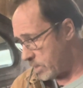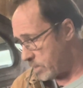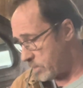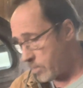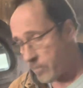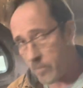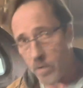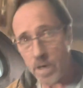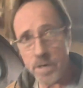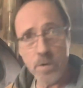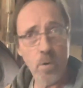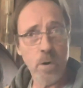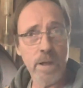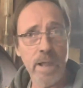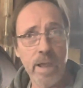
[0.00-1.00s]
The front
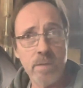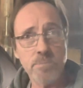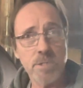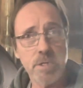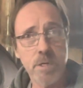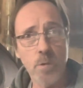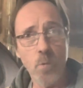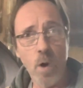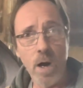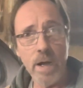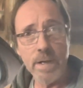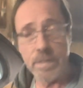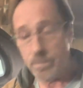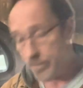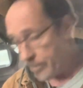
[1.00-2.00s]
door gap's too
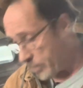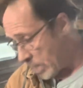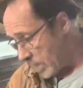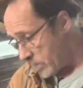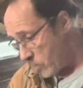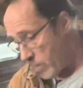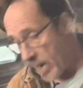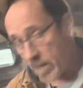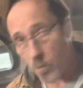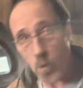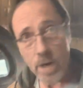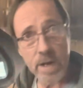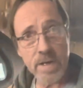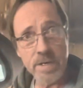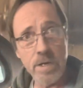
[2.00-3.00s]
wide, and no matter
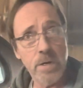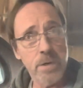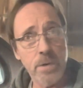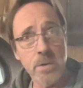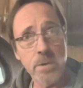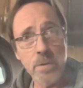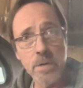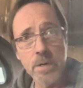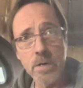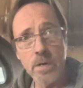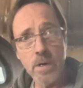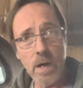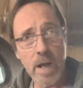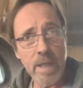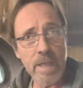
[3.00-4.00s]
what I do,
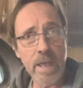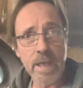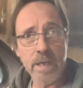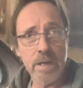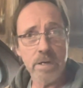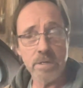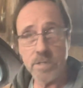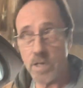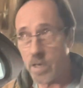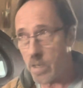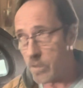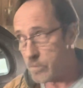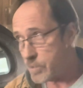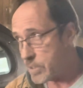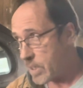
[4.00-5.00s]
I can't get it to
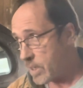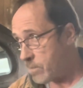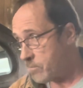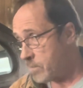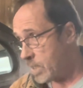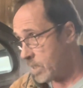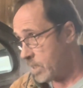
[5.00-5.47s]
close up.